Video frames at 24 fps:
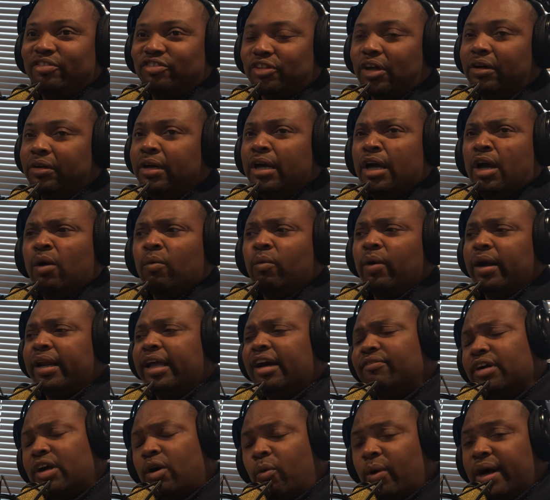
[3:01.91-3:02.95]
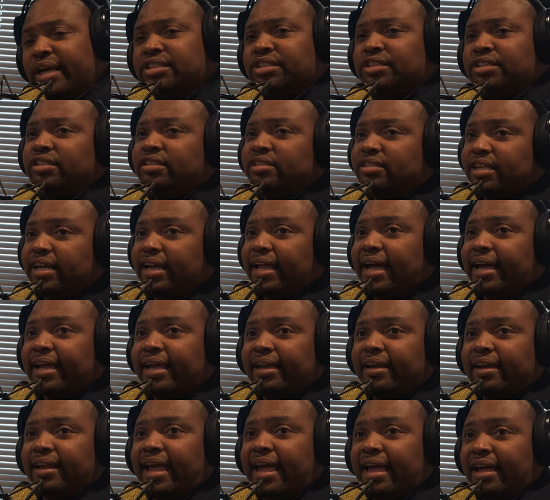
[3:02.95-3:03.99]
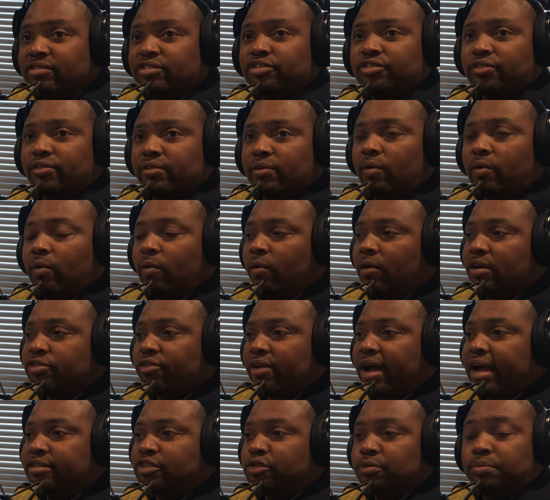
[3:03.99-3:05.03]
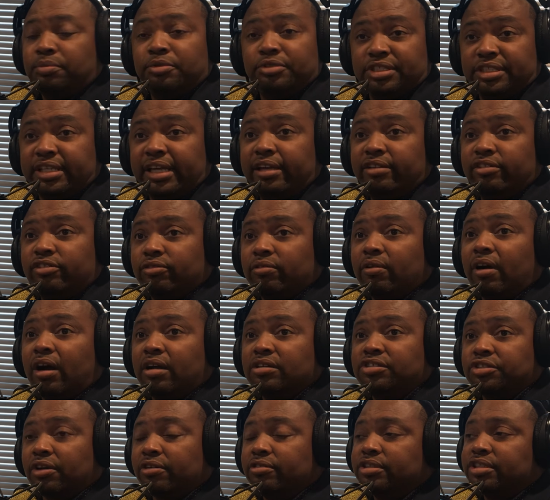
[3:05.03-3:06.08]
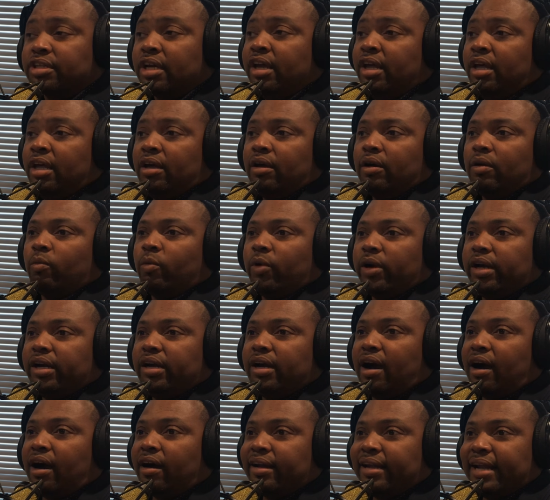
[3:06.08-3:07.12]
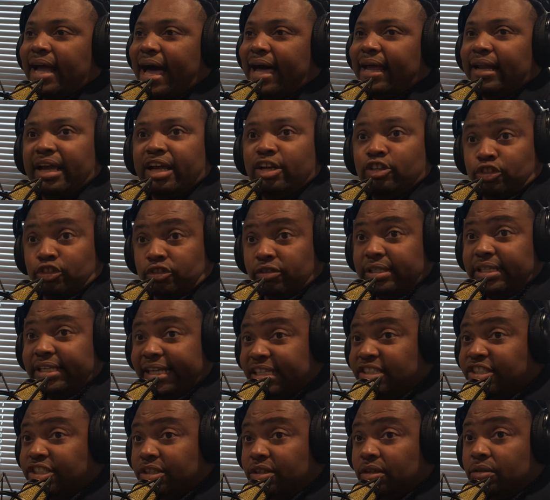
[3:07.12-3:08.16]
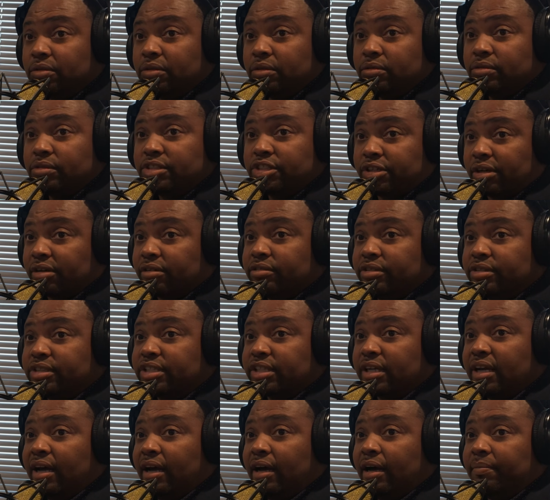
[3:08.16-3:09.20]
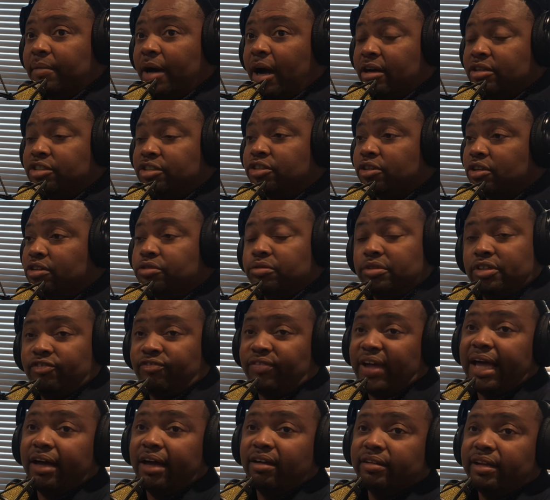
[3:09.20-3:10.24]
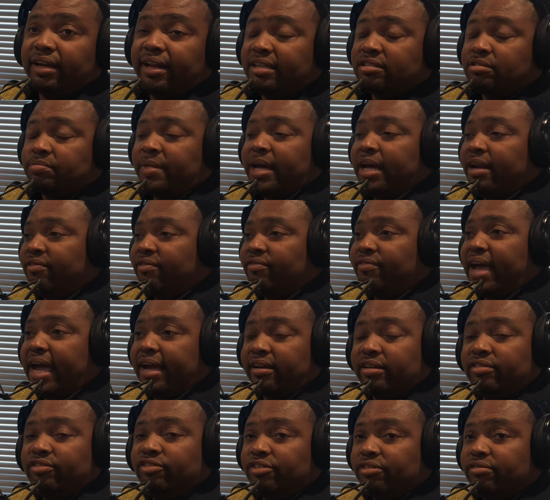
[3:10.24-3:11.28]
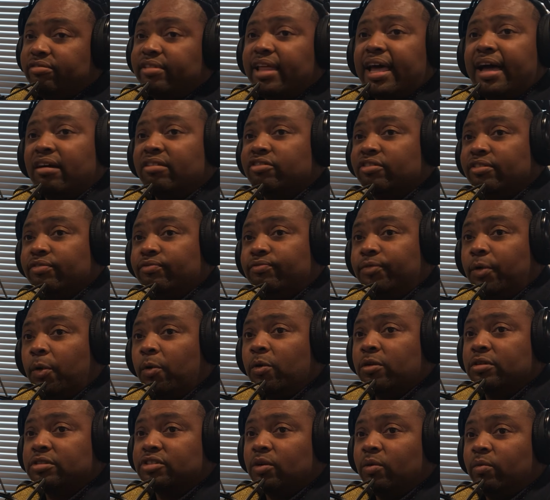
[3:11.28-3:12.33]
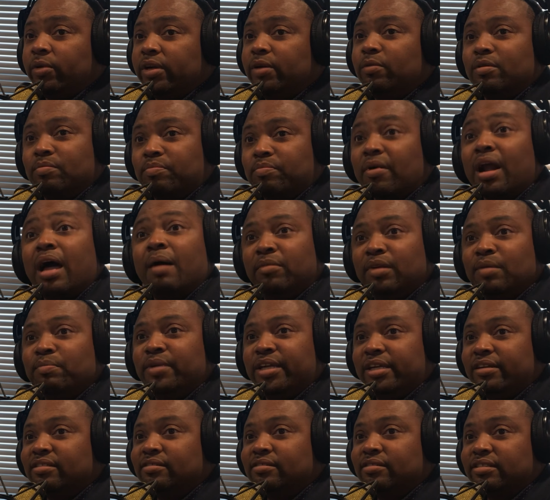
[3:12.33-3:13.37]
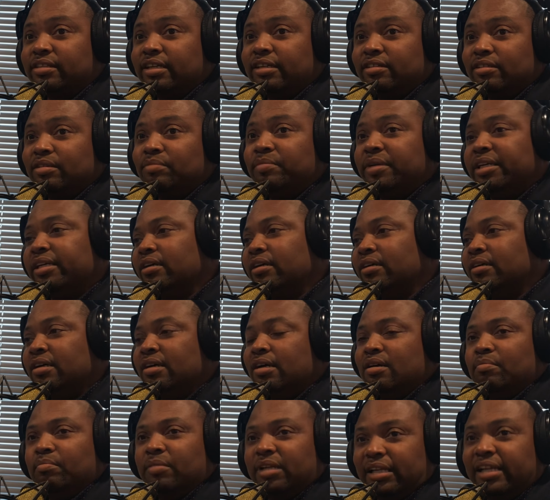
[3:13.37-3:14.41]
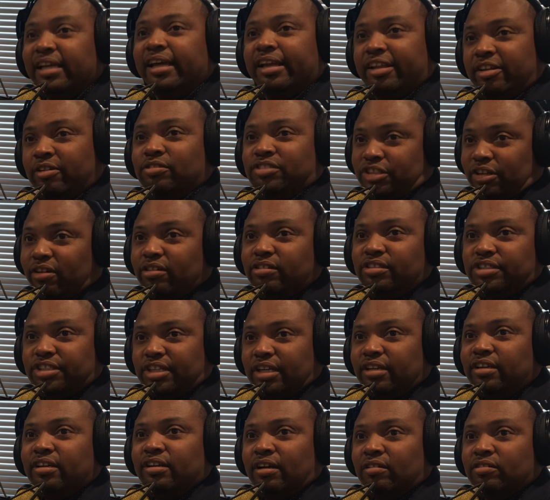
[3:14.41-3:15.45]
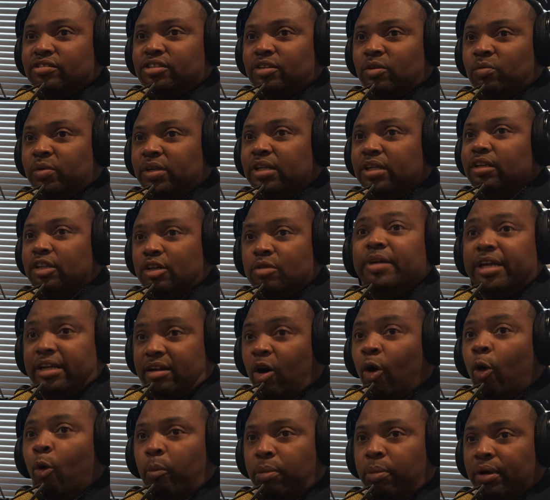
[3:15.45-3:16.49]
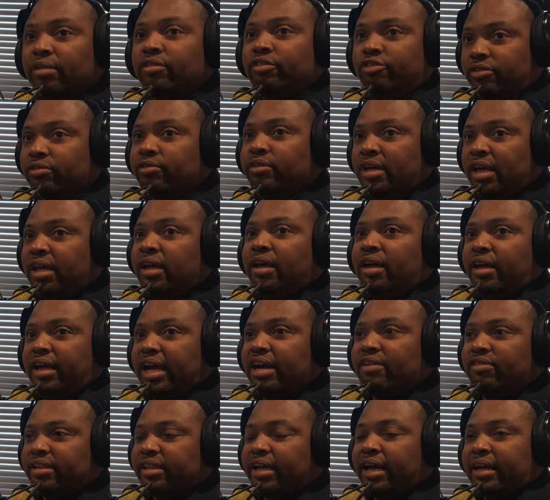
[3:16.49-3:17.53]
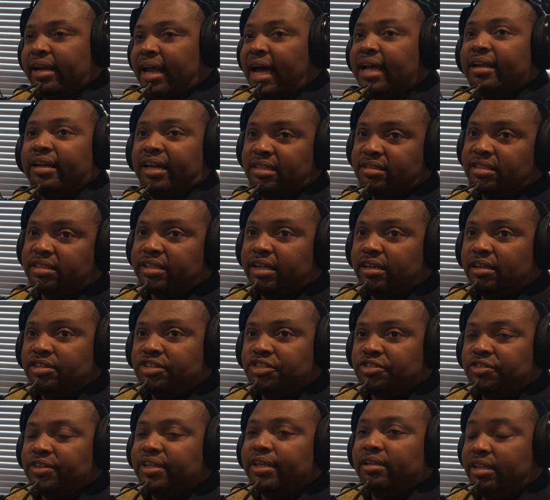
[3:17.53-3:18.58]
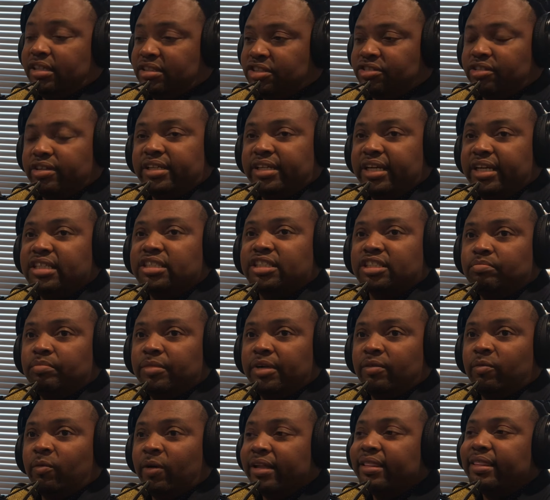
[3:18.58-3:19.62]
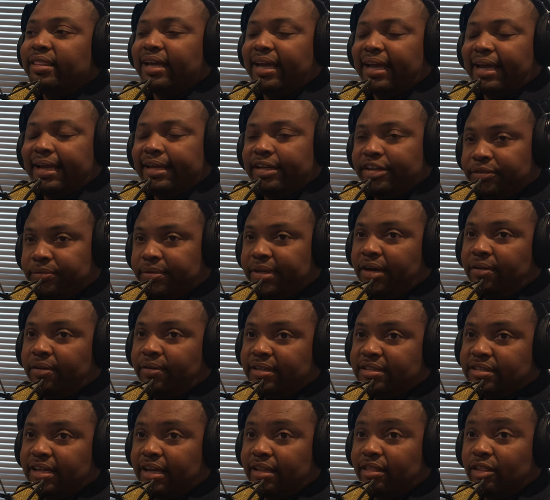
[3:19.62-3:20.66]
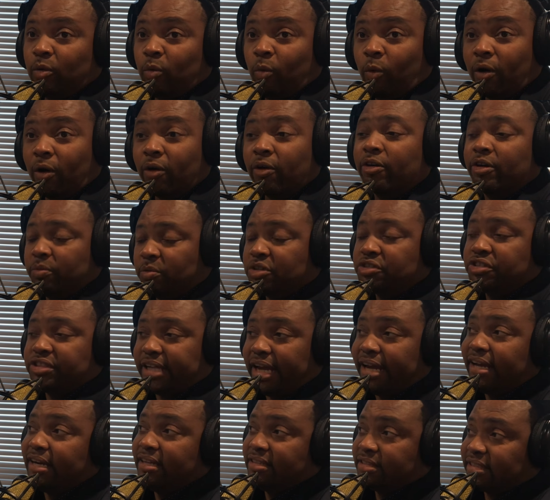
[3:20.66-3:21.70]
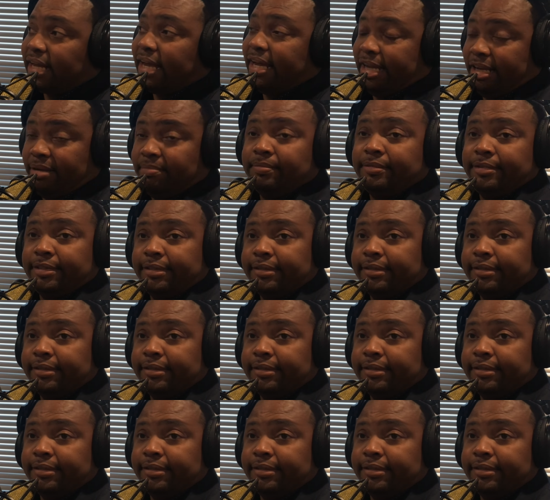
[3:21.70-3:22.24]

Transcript: So whatever questions that I can answer or try to present to our church. We are not a traditional church. Our church was founded, as a matter of fact, in 2004, so we would probably be considered to be a millennial church, so we're a little bit open to everything. Not necessarily the tradition, but one thing I do know is that the word will stay the same.